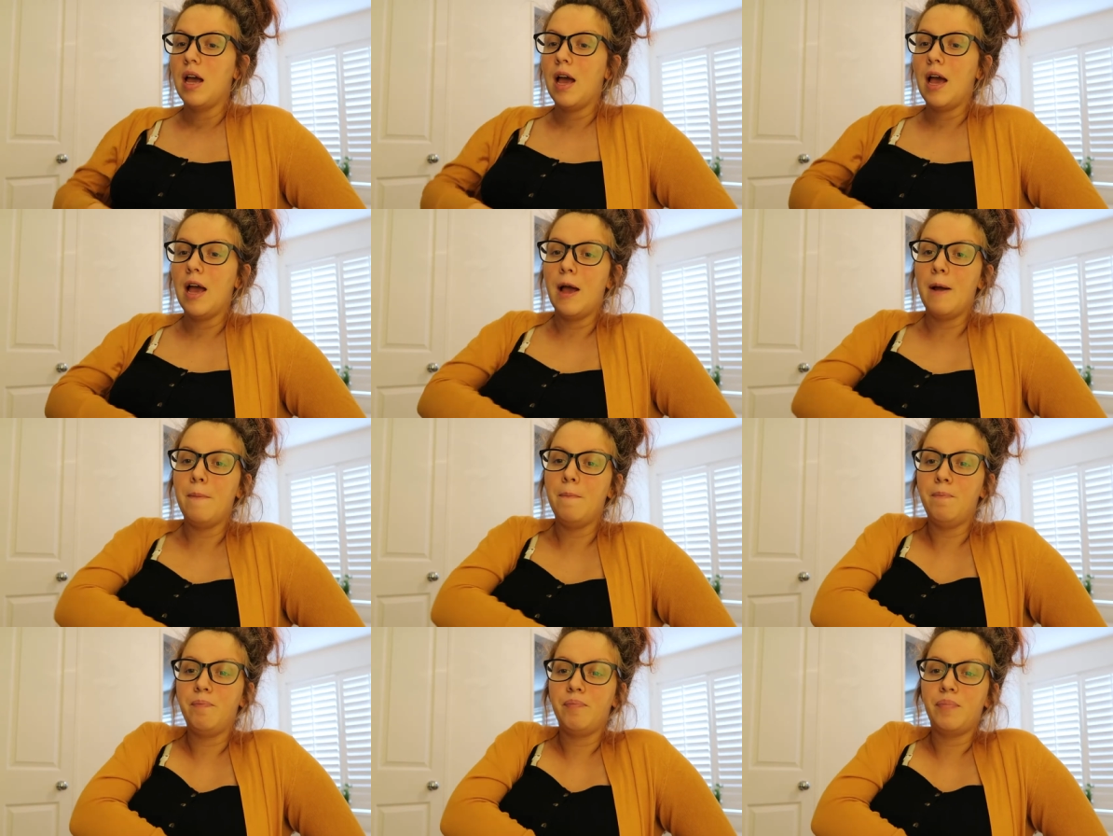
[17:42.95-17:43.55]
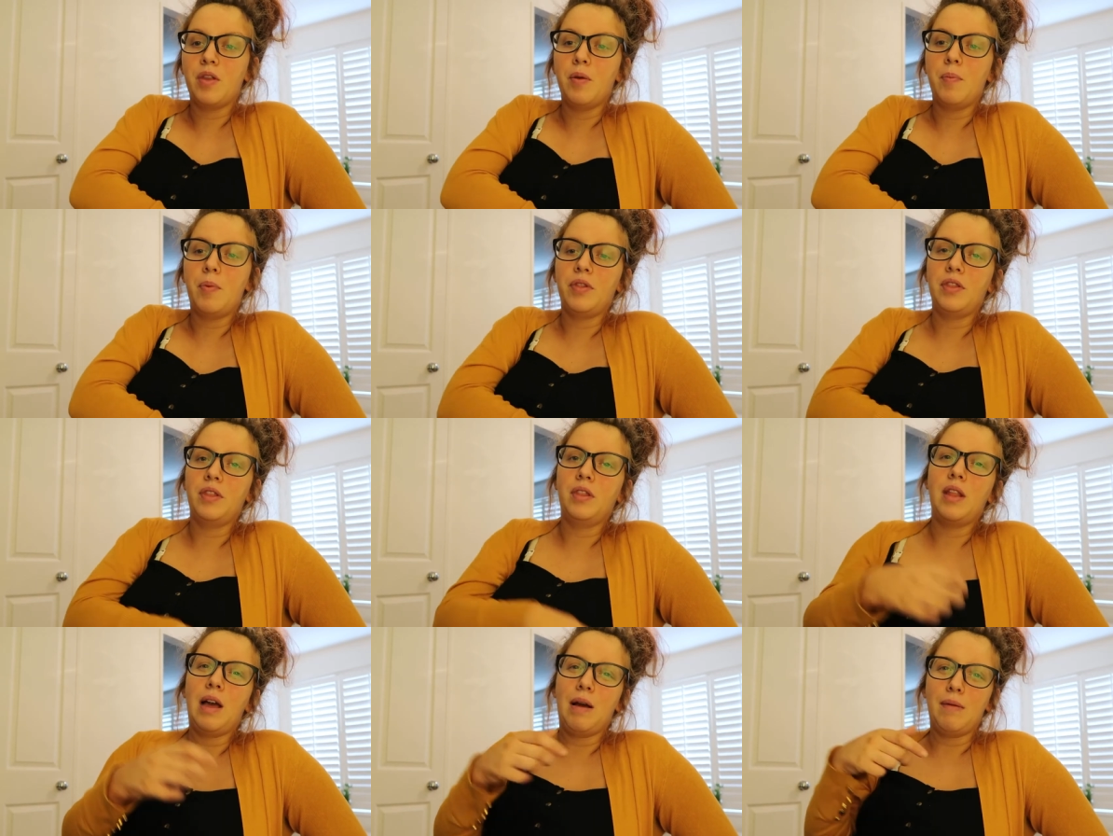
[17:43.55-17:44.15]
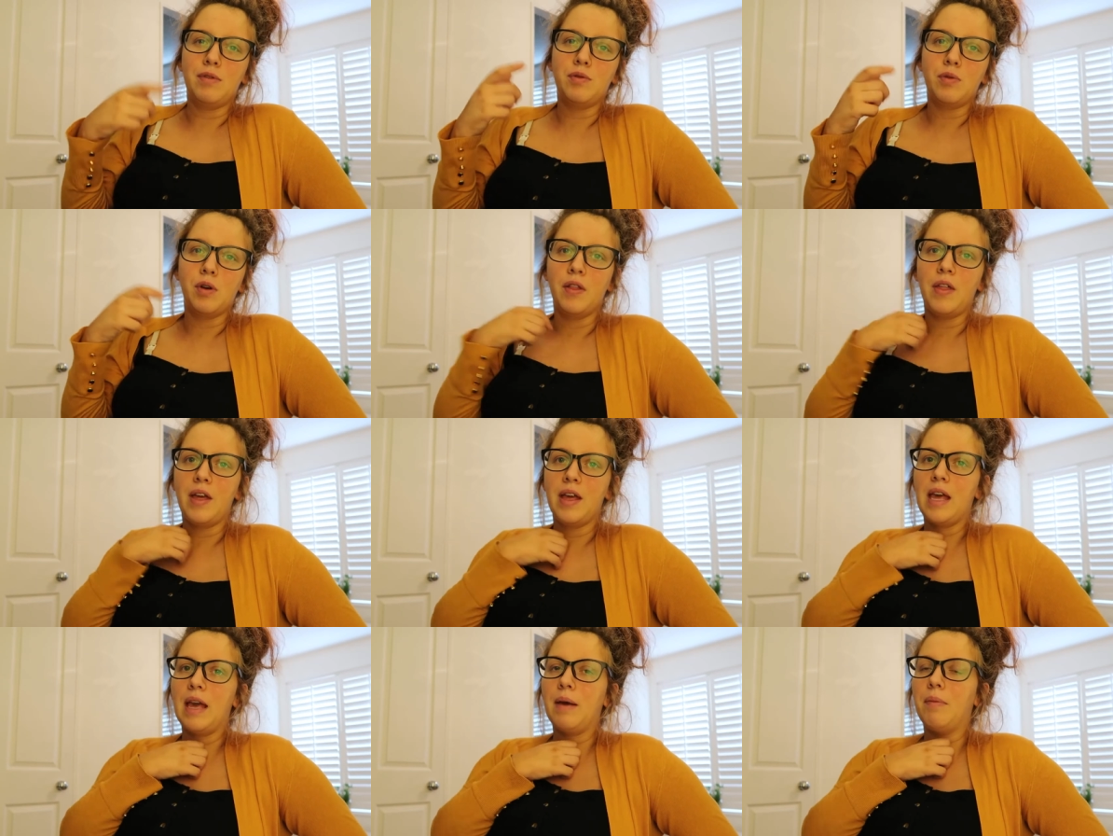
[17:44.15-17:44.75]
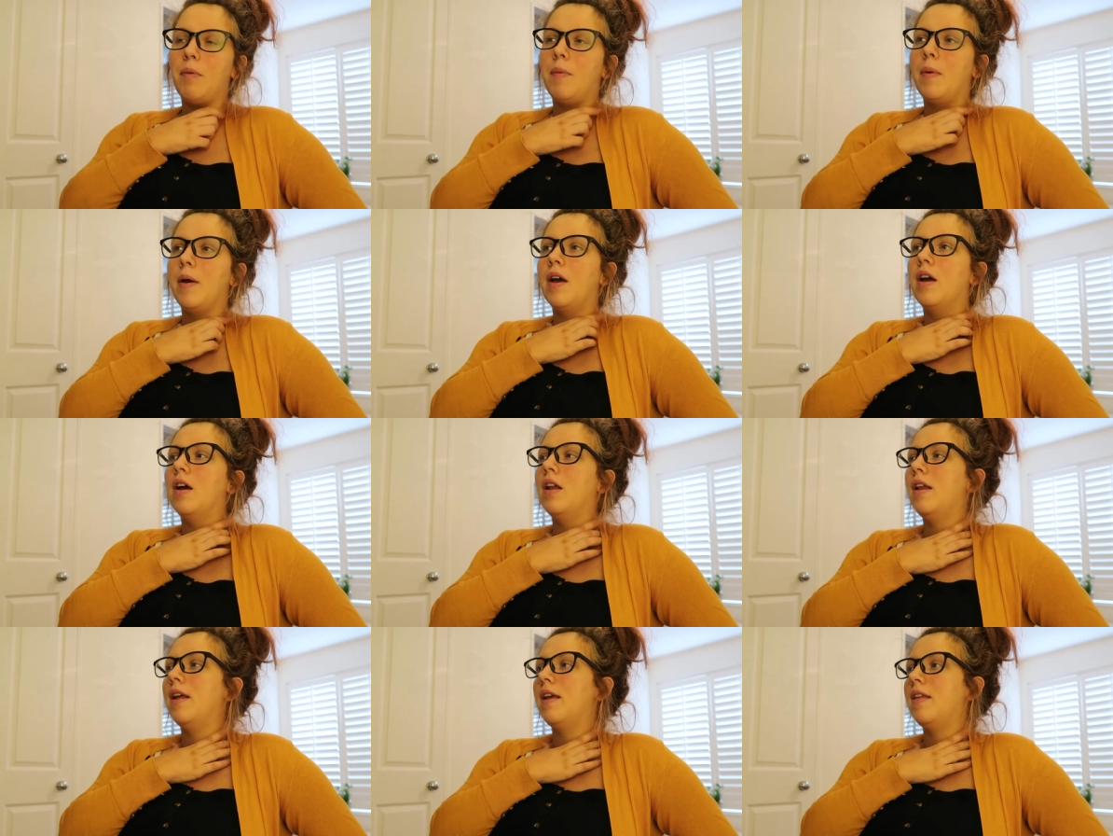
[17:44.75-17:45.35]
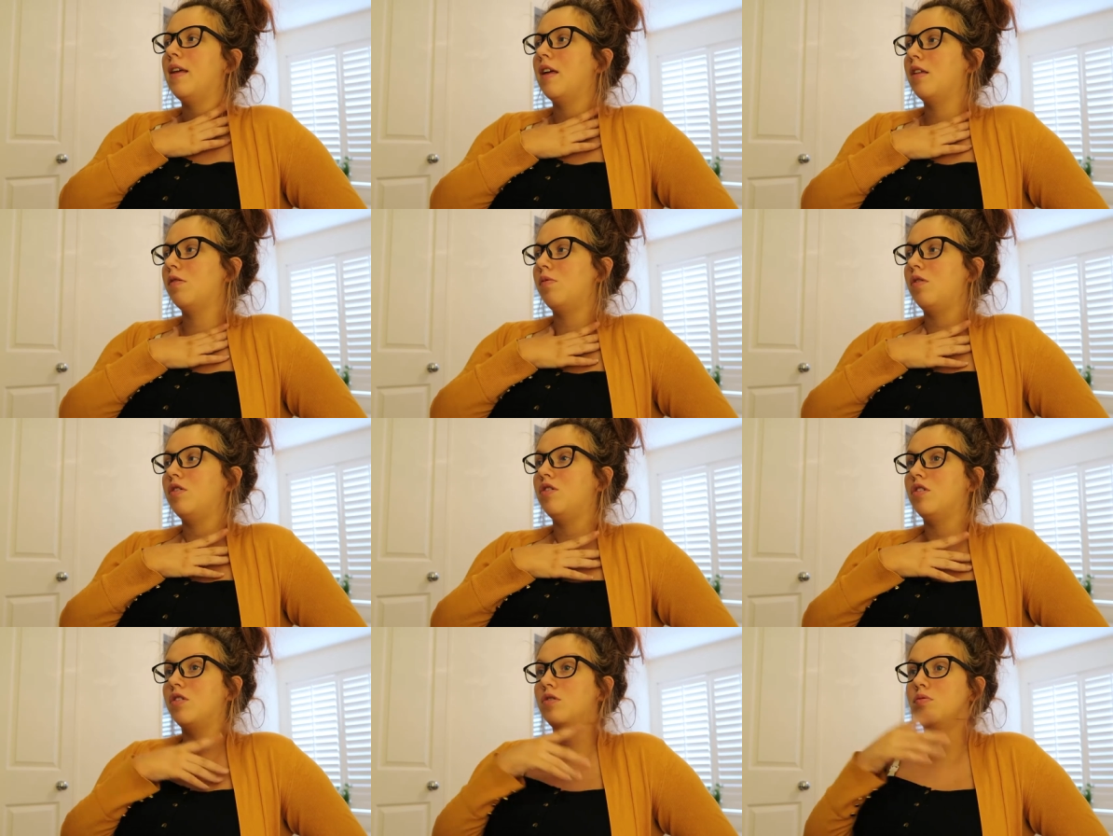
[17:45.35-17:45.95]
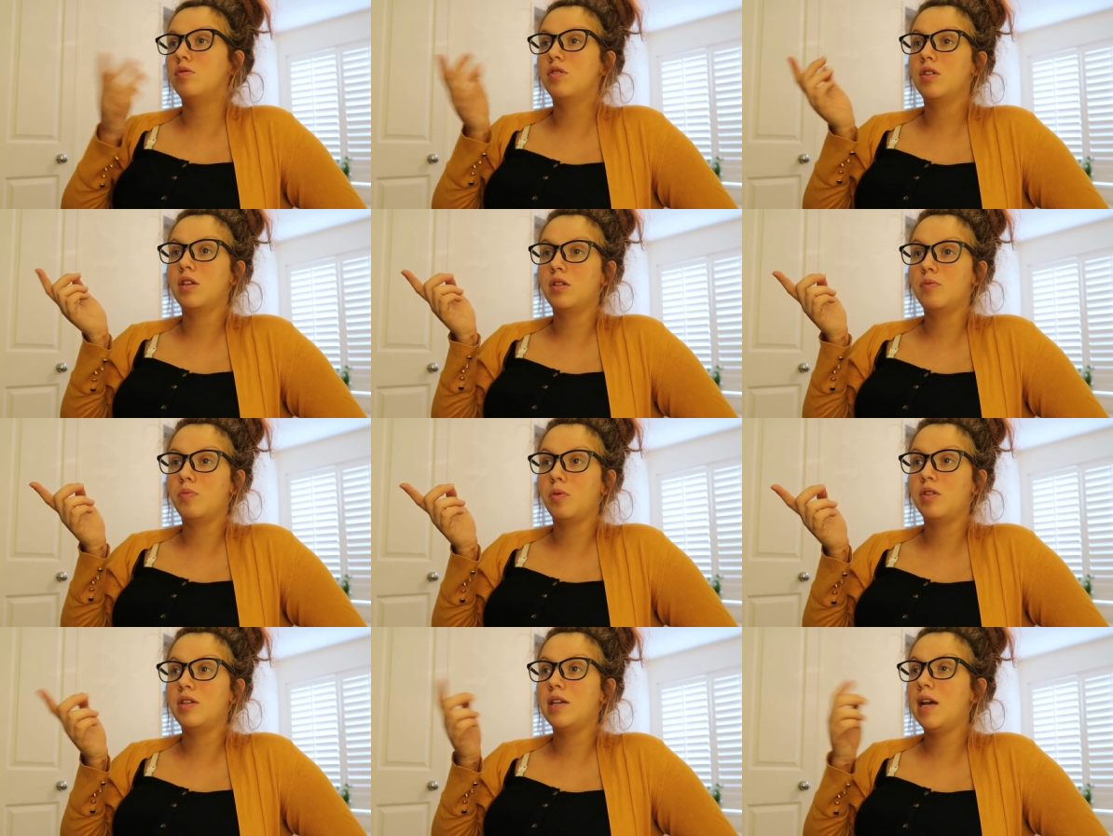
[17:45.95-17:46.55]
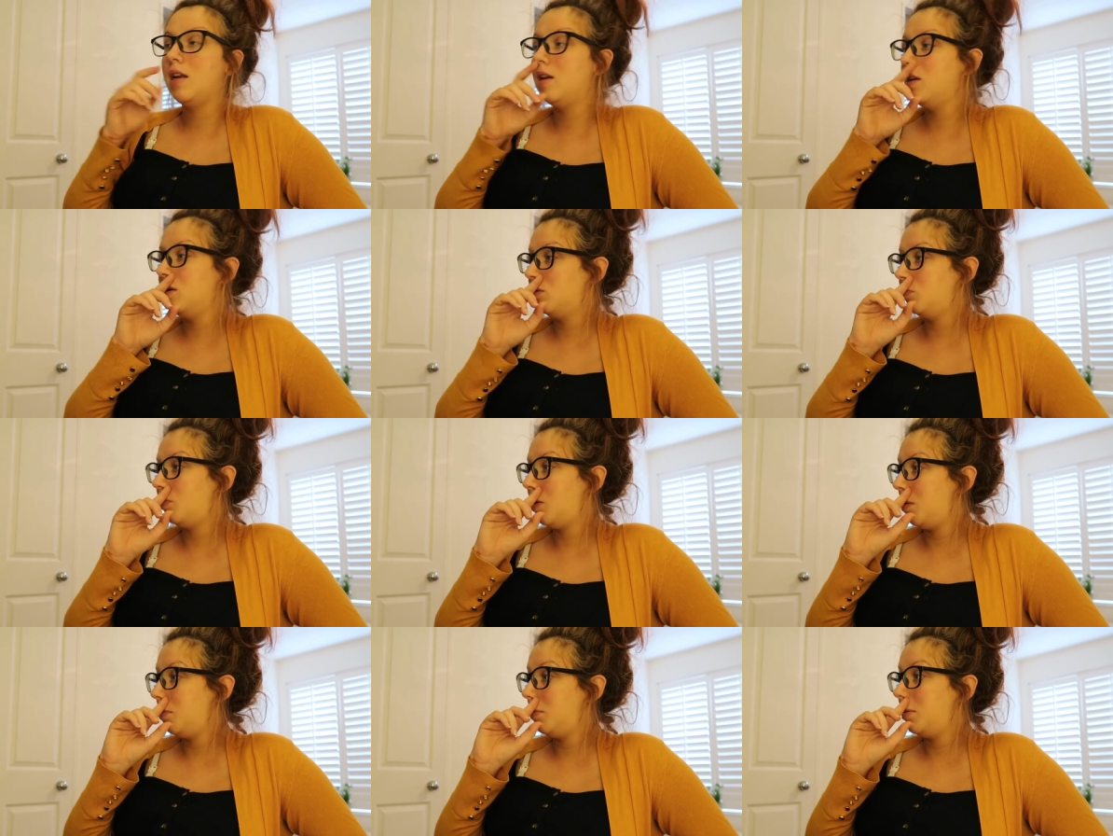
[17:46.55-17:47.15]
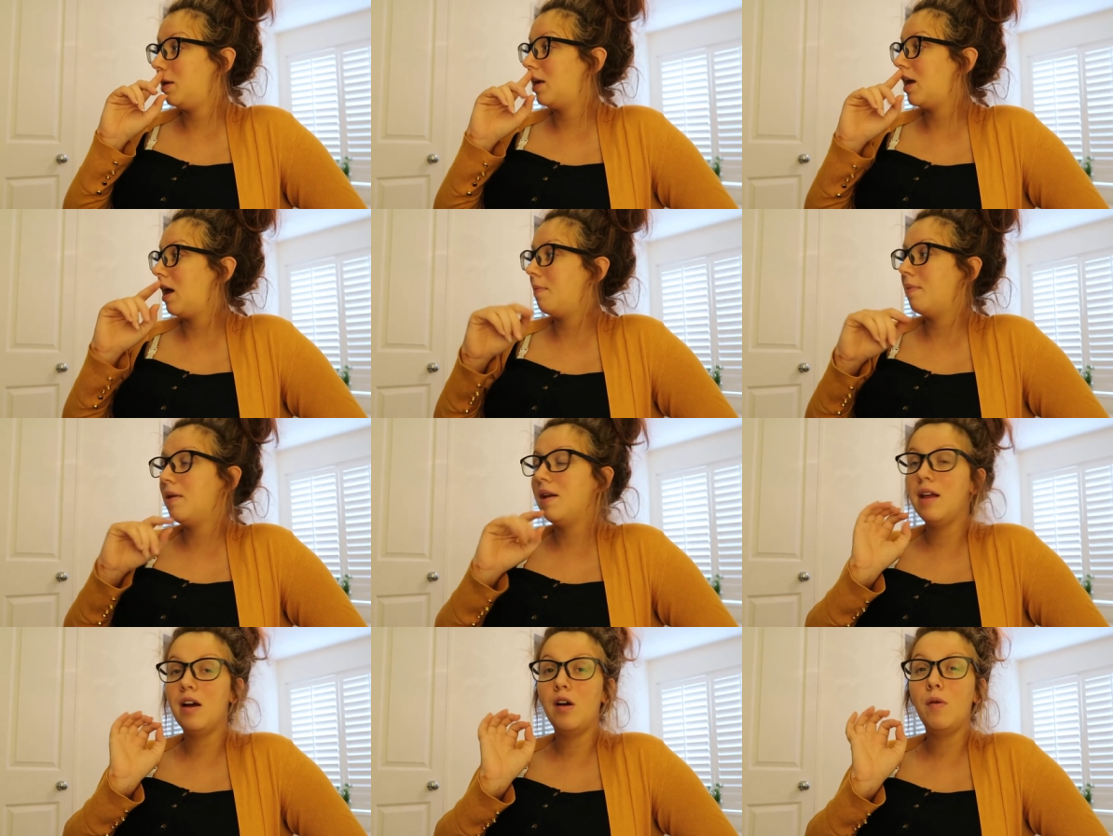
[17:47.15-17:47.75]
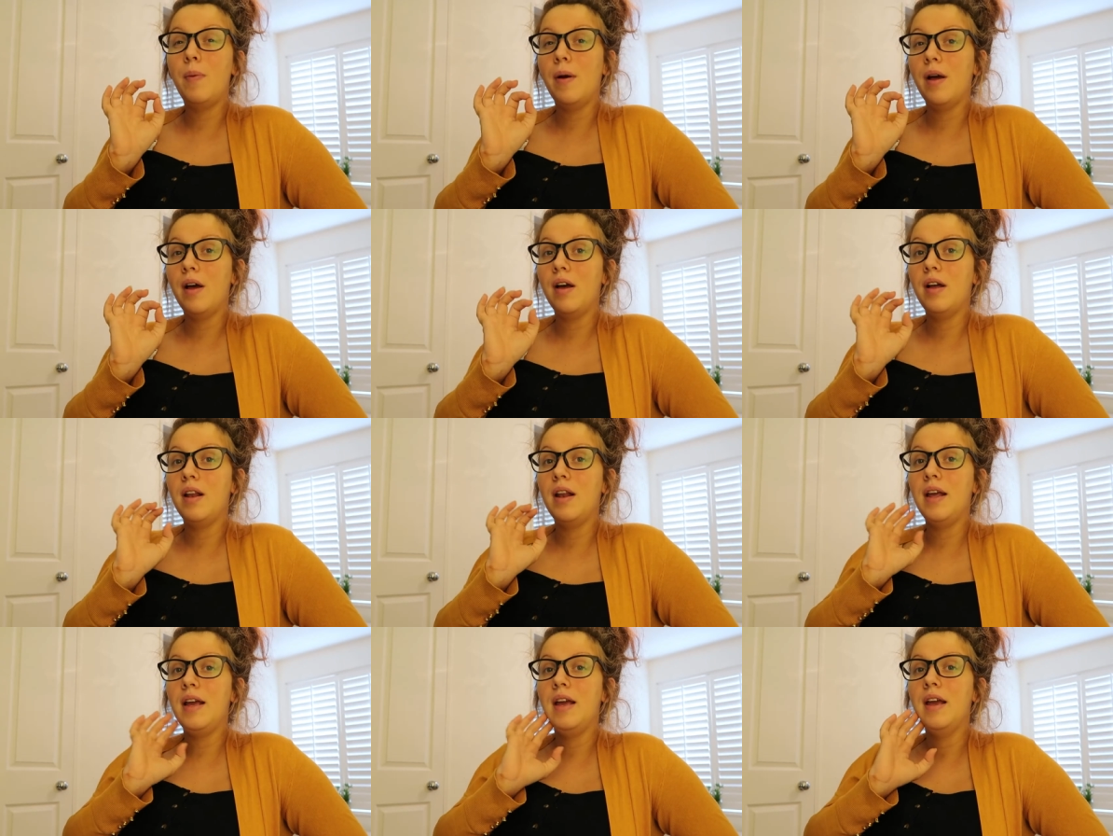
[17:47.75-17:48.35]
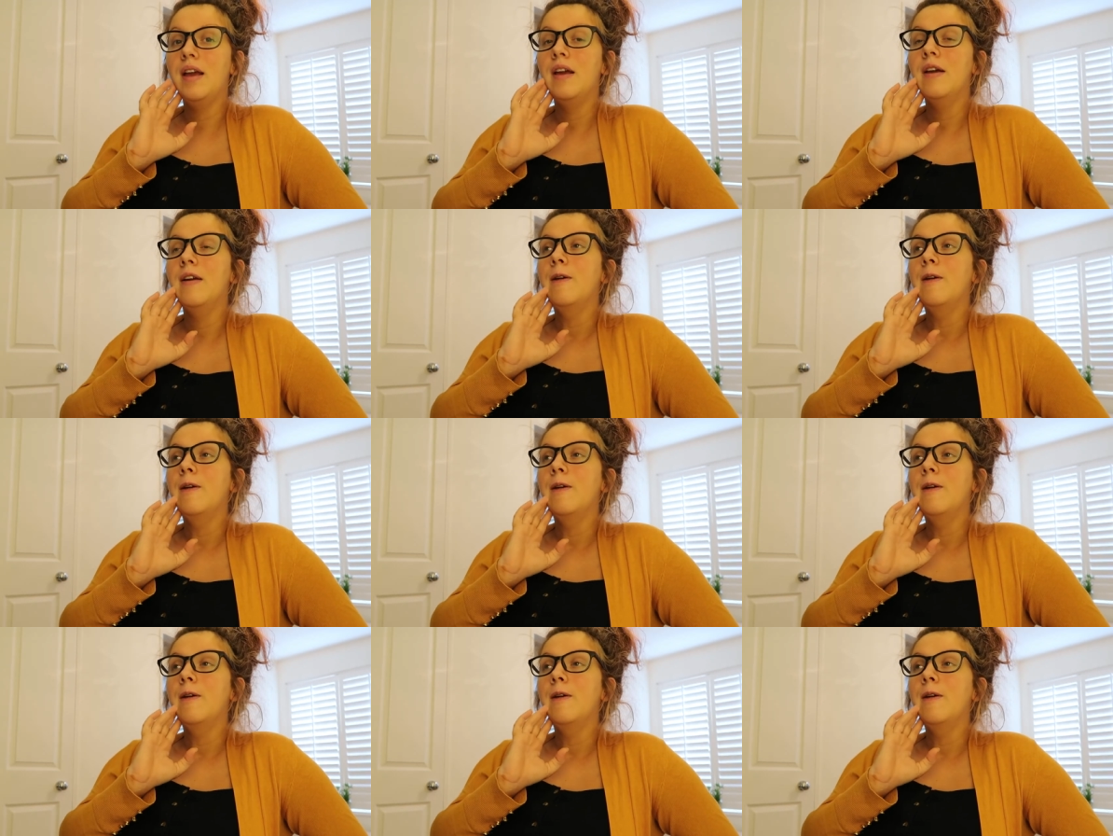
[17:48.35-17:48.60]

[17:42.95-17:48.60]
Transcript: Um, but that was why they came a bit early. The other one just was a spontaneous baby that came a little bit early.